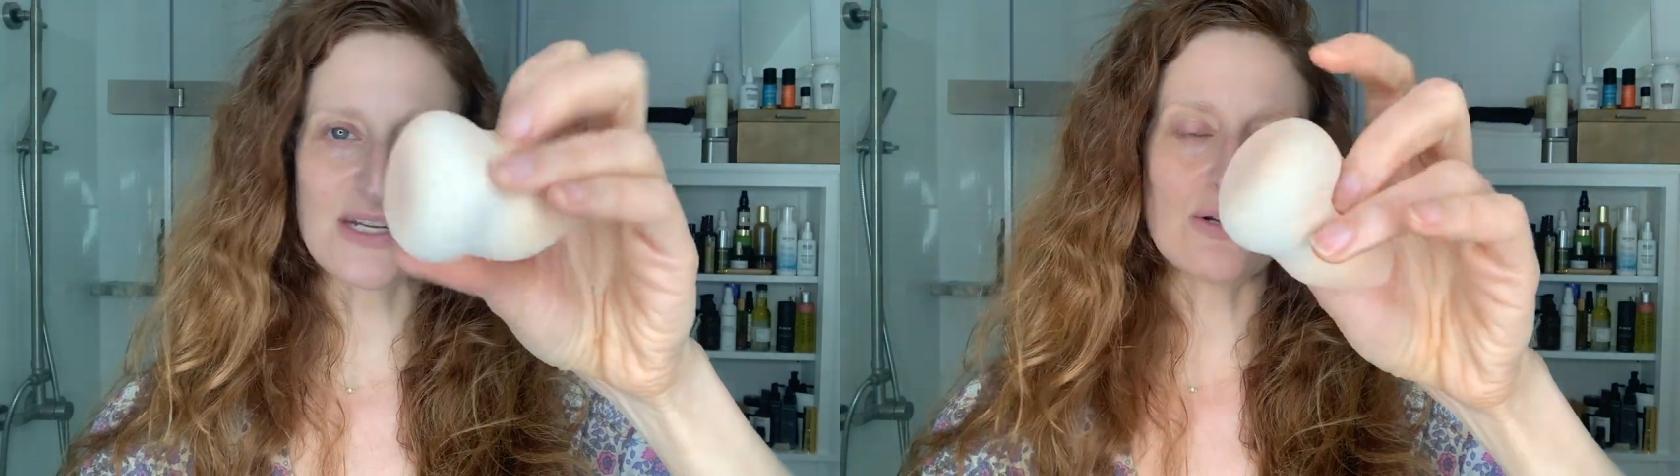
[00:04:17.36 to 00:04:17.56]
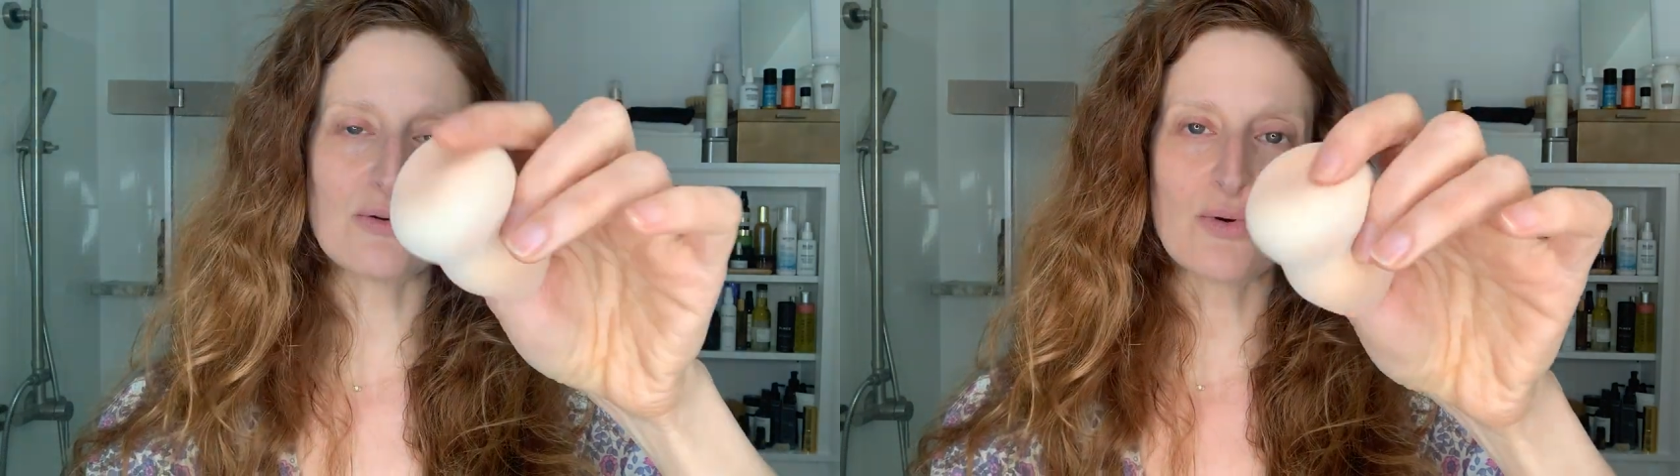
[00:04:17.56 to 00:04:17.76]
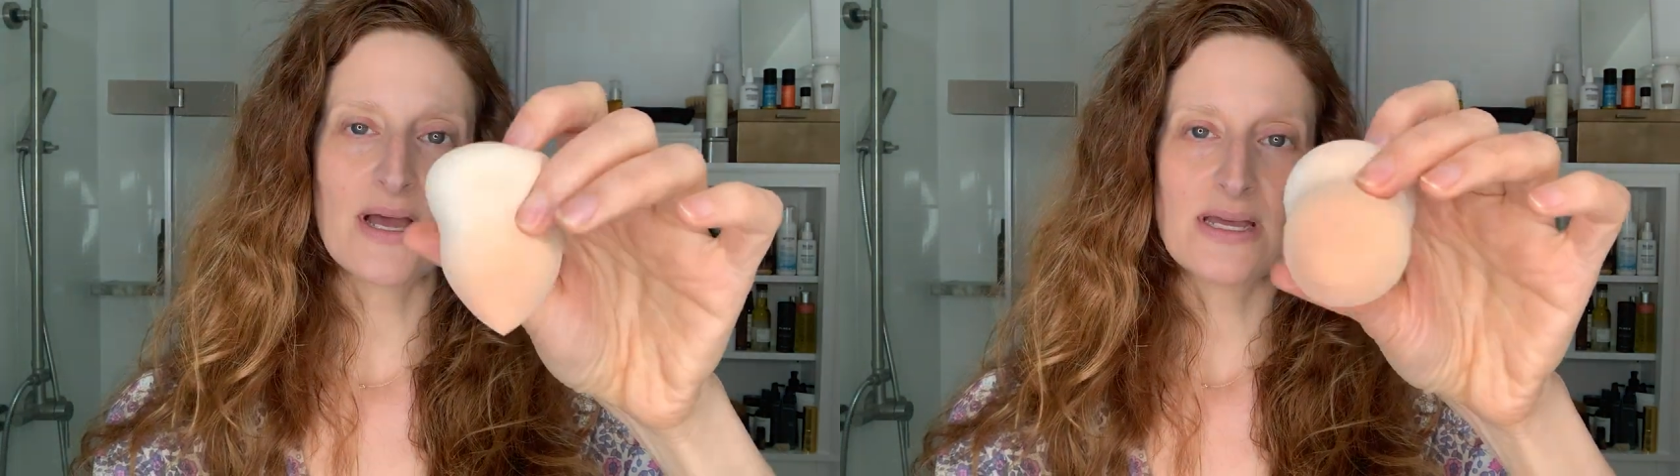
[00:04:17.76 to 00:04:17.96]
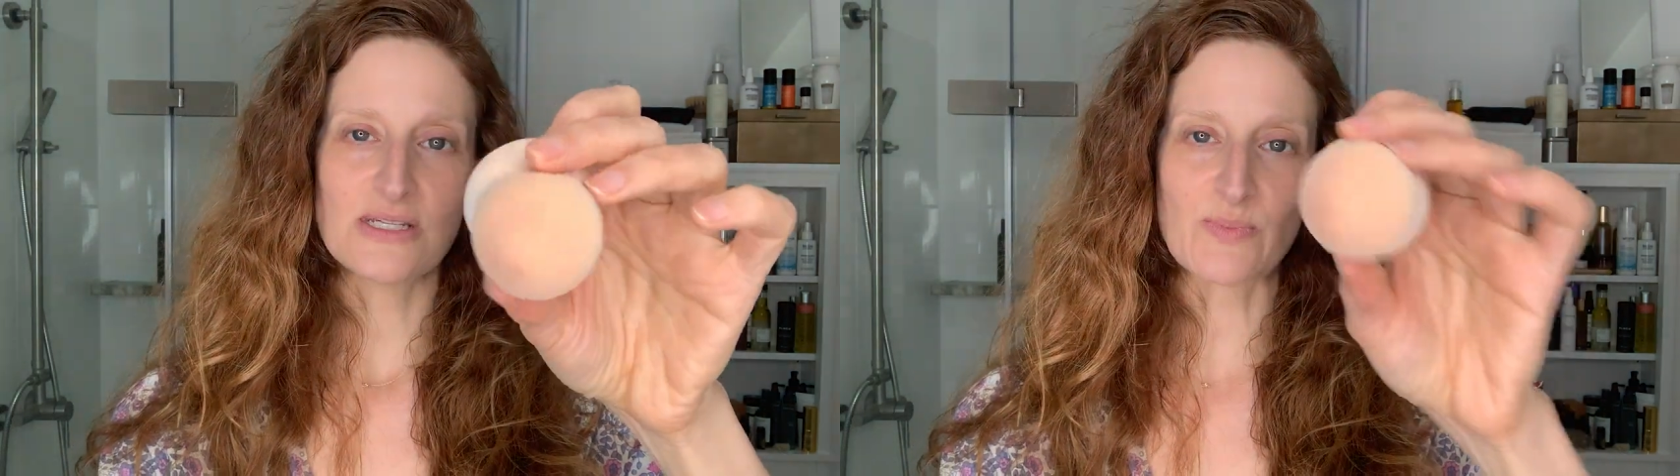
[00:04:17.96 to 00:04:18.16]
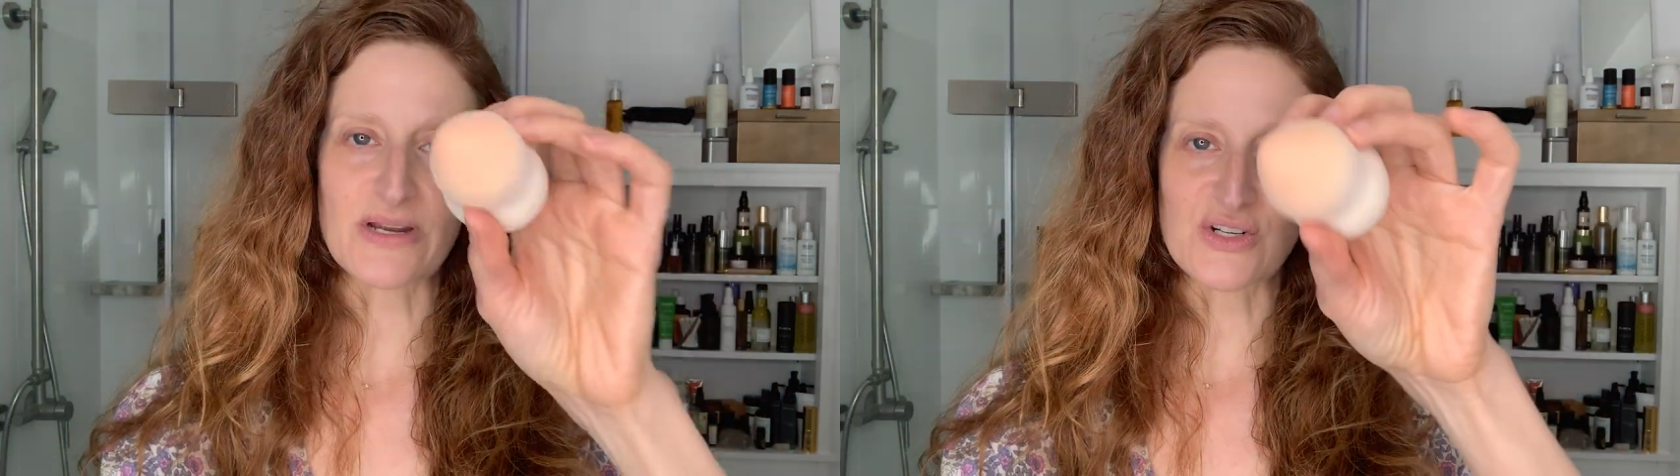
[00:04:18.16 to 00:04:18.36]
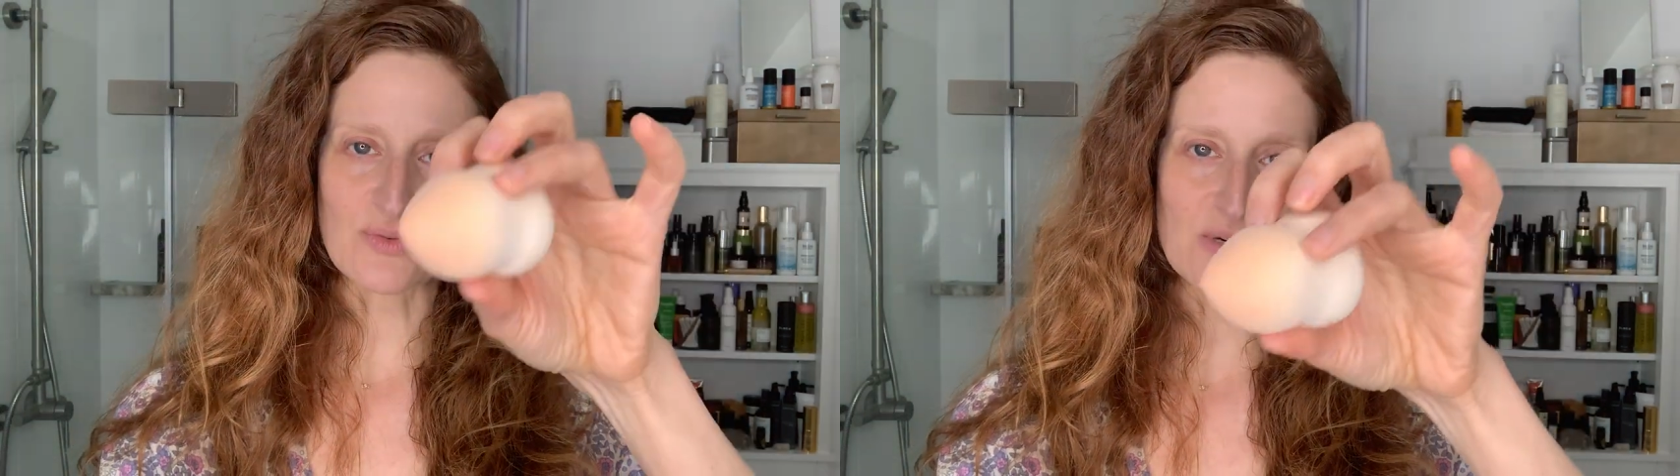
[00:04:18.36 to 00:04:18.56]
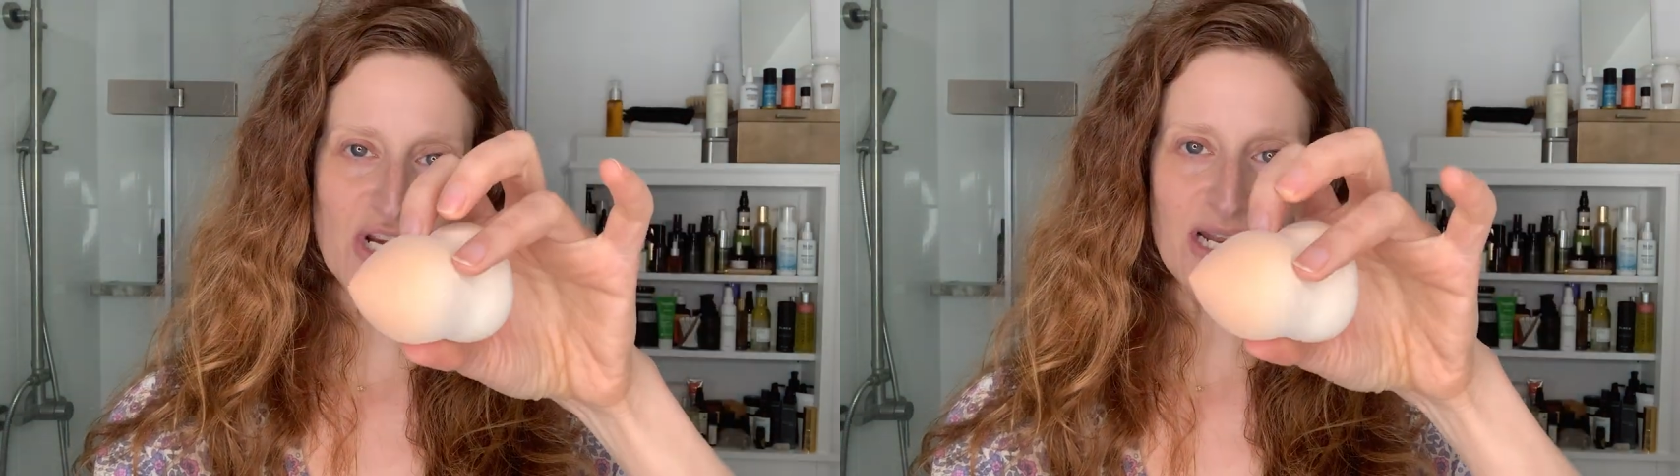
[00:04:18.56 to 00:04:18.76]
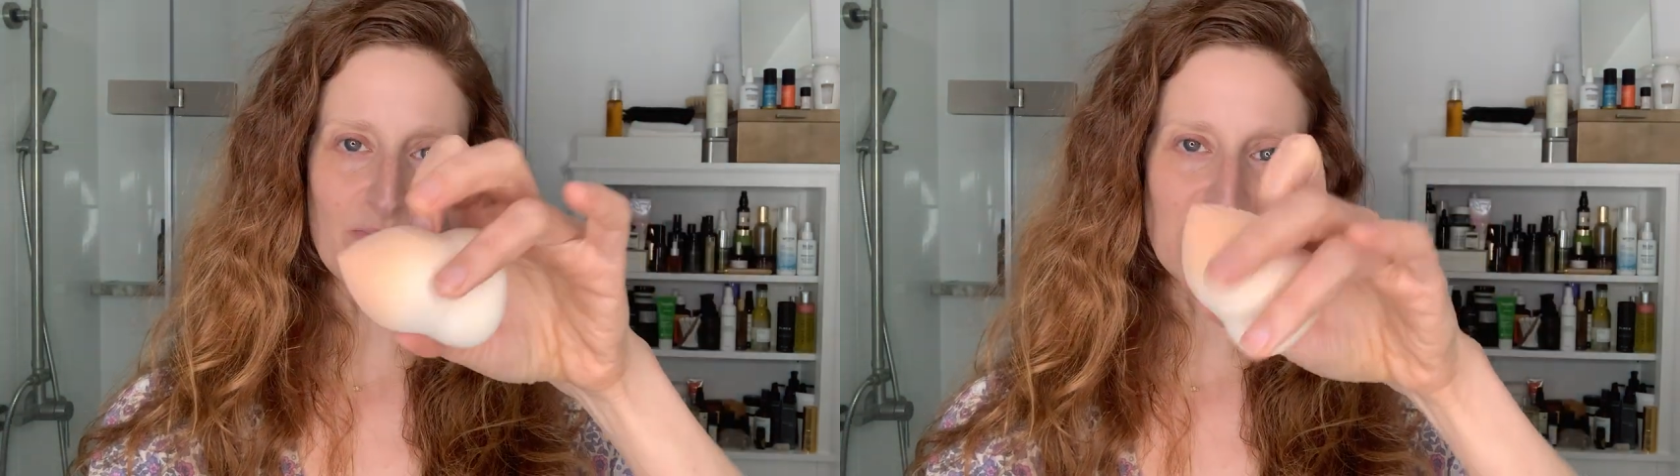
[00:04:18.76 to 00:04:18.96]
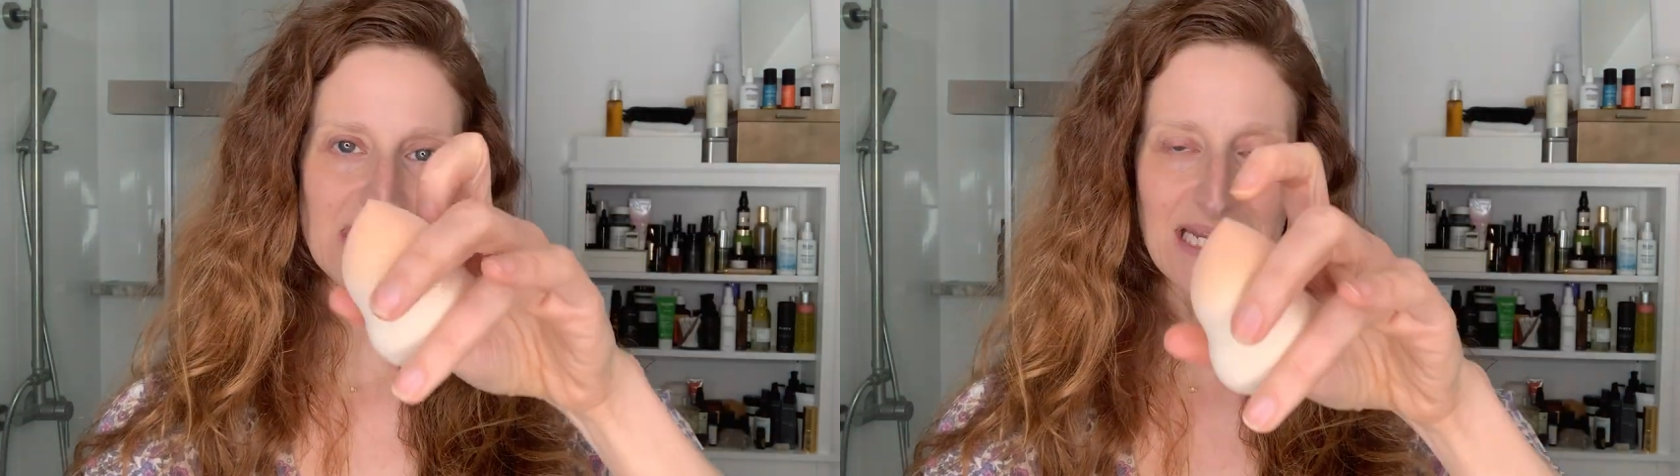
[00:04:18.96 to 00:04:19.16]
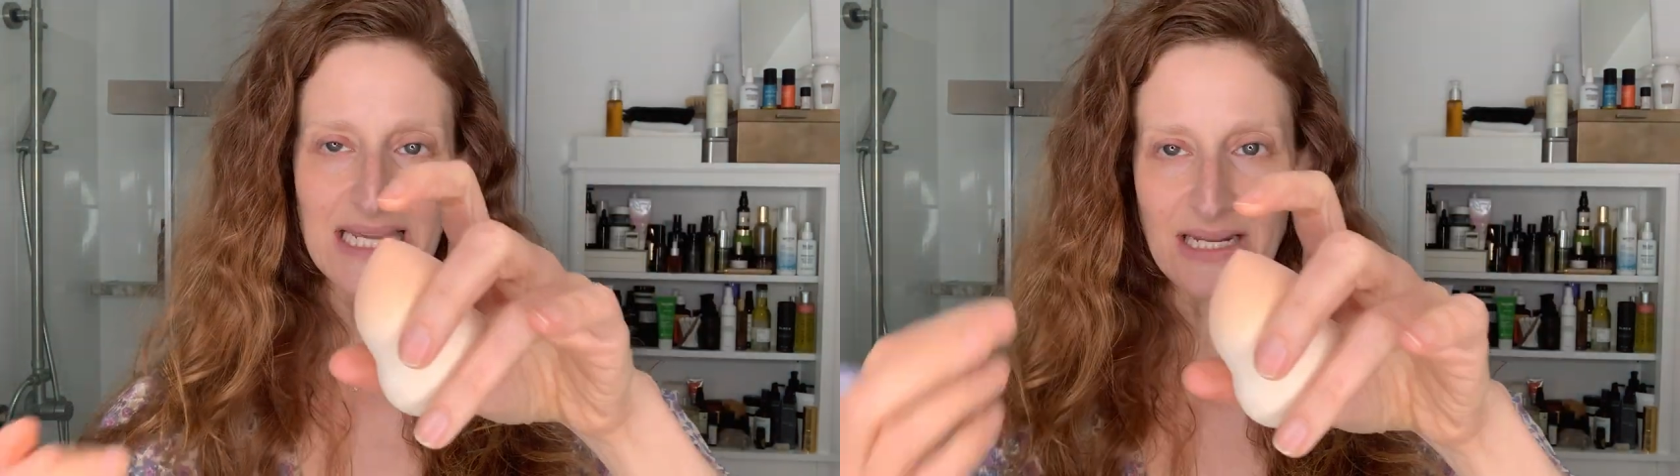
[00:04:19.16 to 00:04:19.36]
the new sponge from Jenny
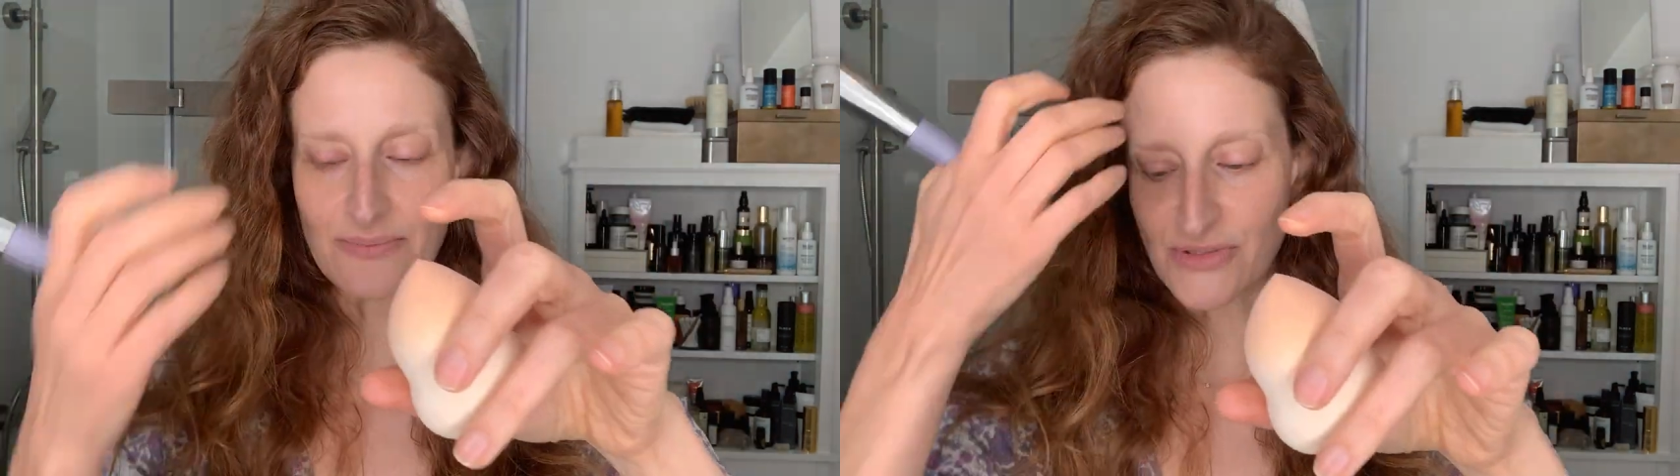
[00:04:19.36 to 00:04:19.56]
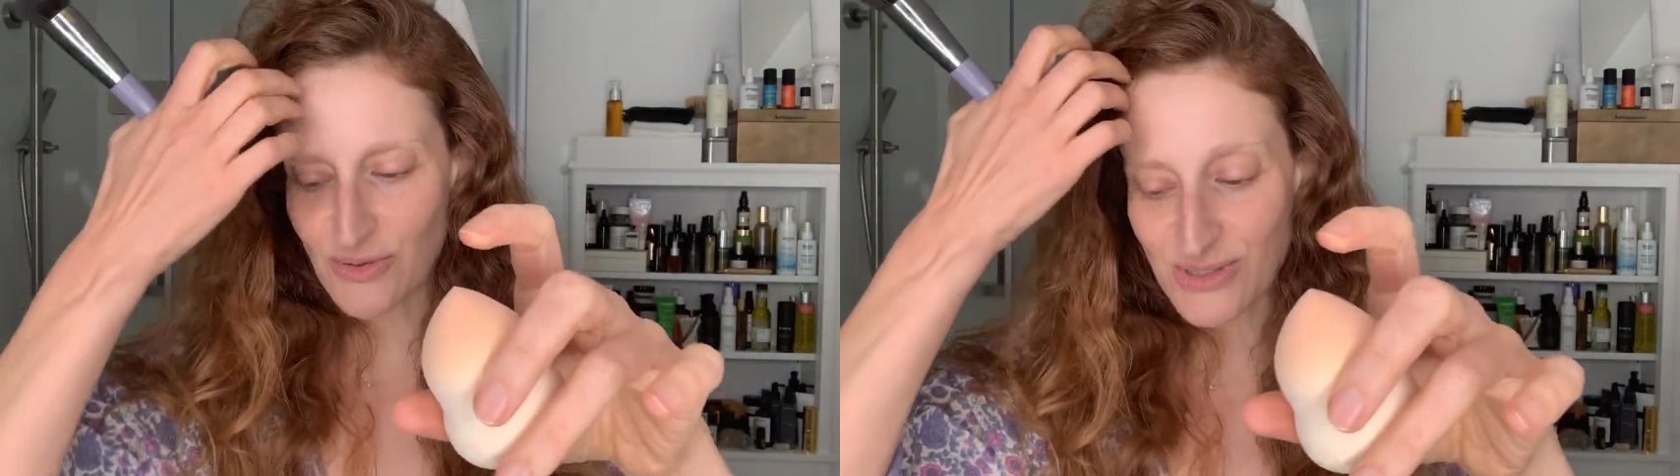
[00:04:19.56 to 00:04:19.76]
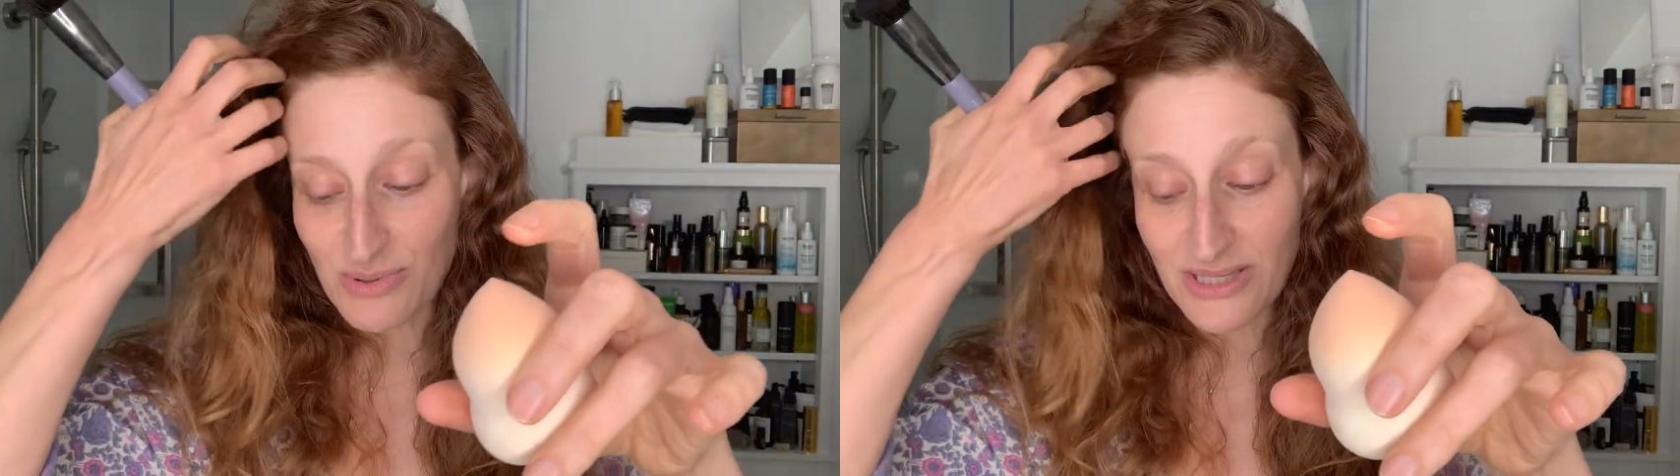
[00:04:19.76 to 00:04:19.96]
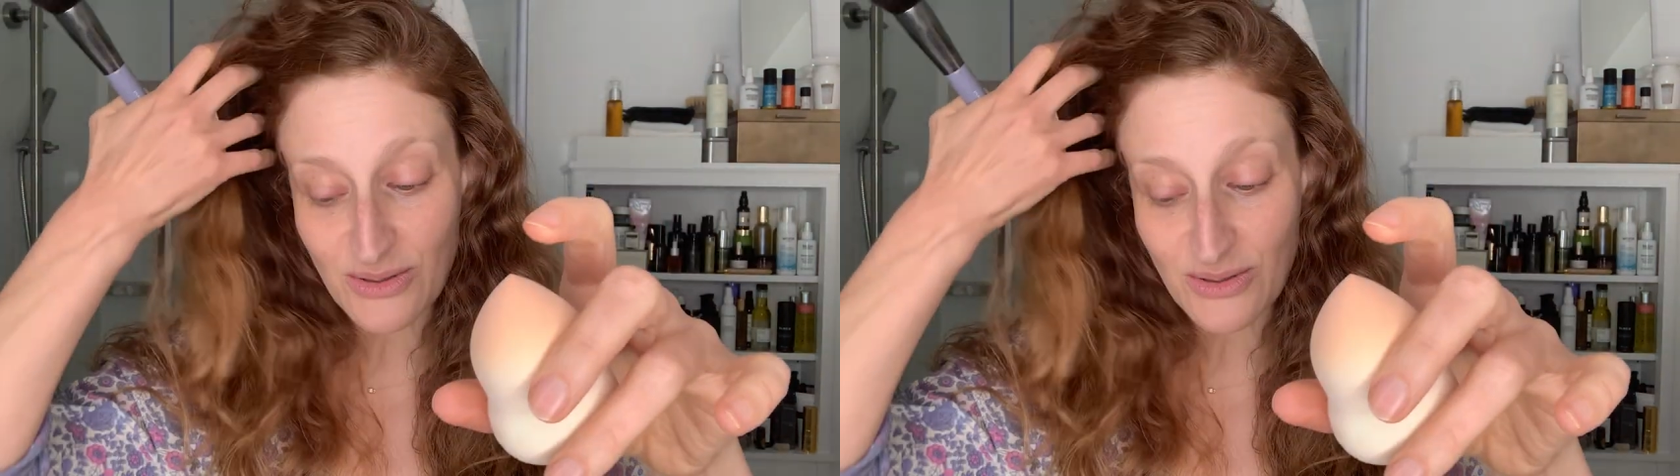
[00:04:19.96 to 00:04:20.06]
Patinkin. So it's